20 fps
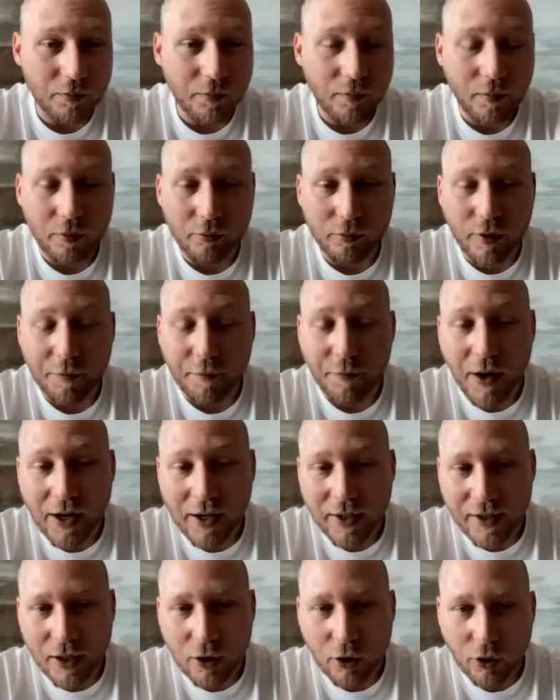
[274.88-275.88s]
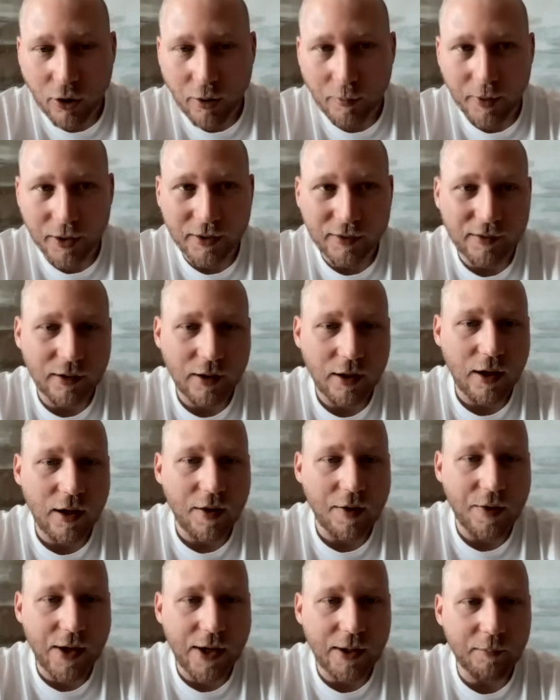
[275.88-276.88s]
refine economics,
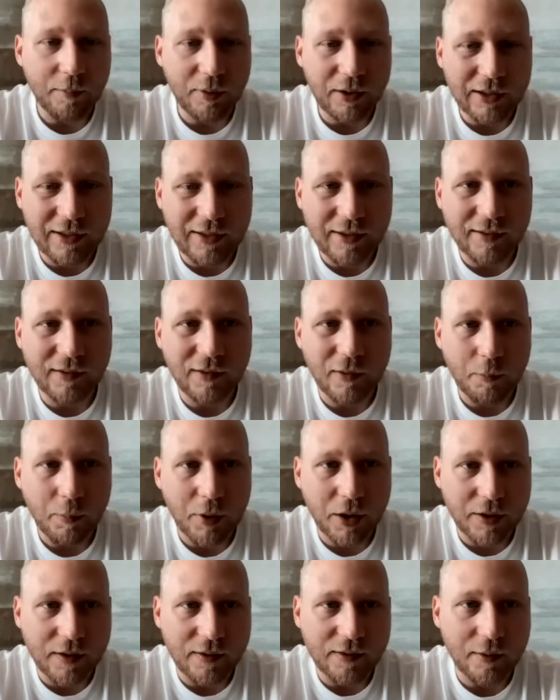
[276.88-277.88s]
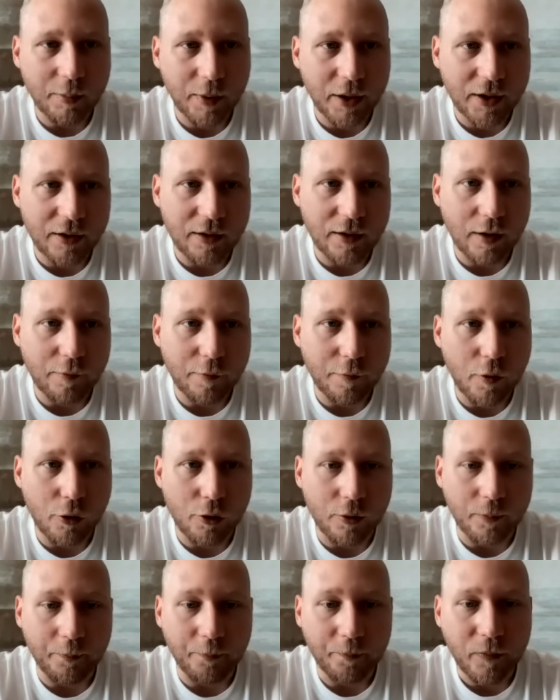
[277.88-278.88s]
then please participate in that
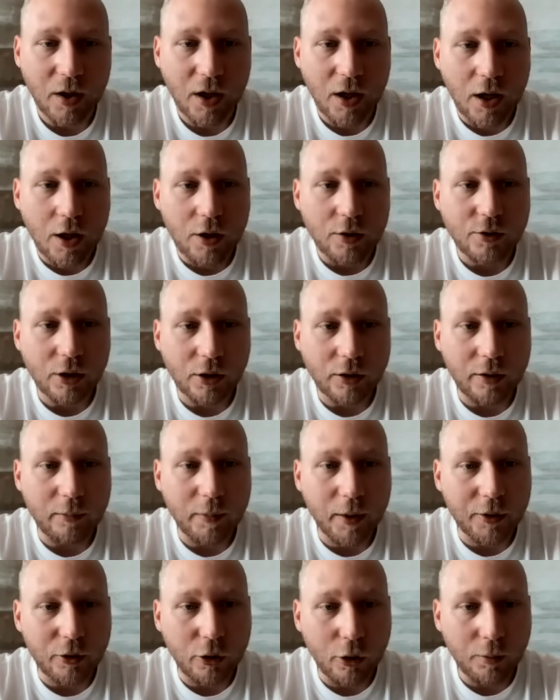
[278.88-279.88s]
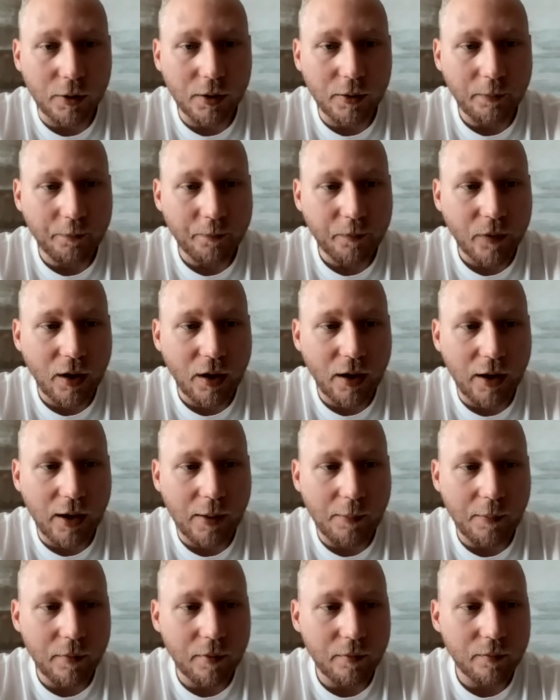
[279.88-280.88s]
forum. Talking about Noble,
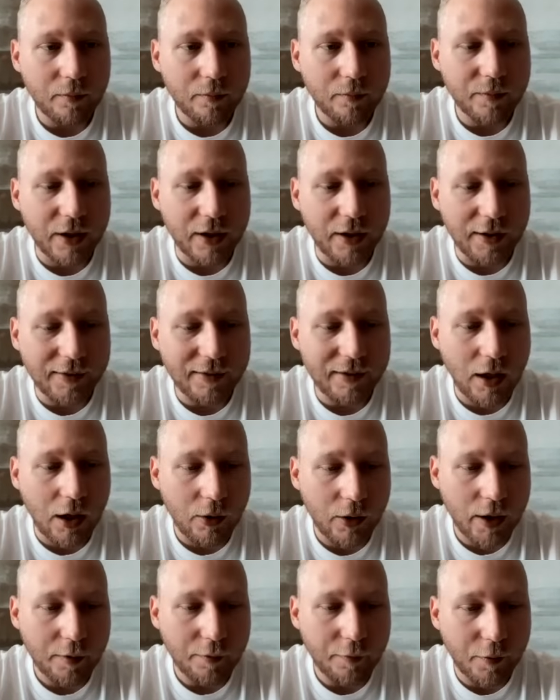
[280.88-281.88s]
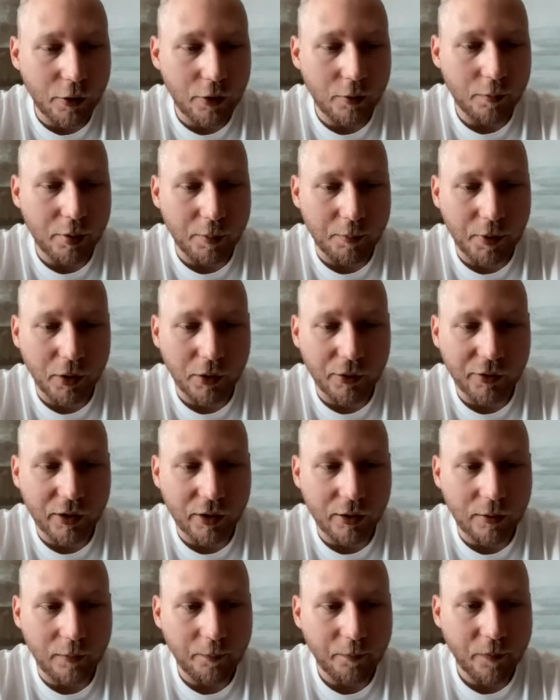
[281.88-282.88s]
there is now a forum
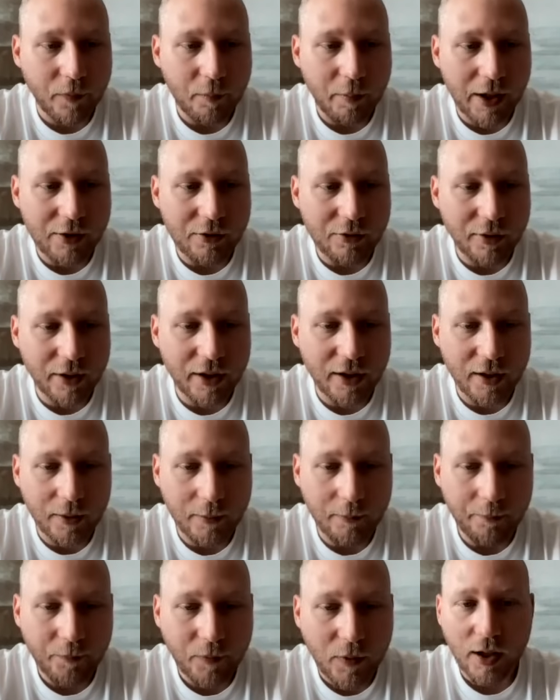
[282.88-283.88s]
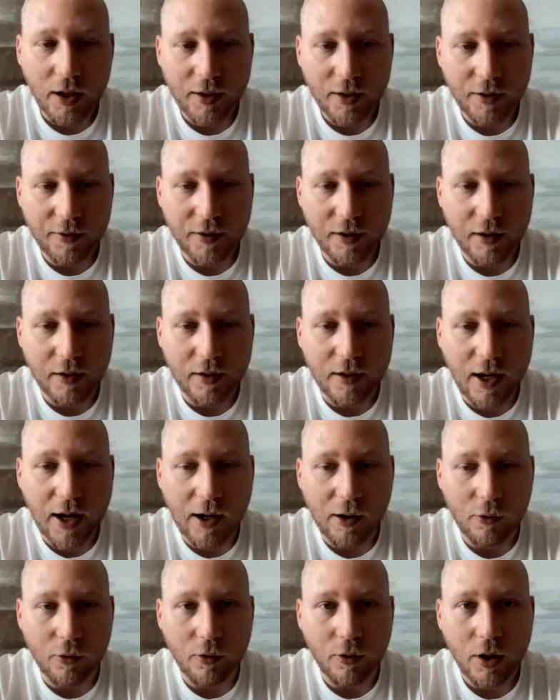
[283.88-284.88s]
proposal by Tricky. And I think
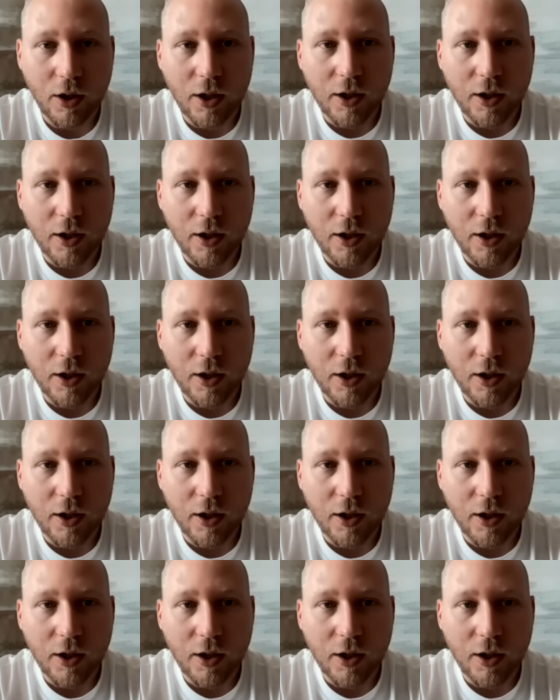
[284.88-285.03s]
now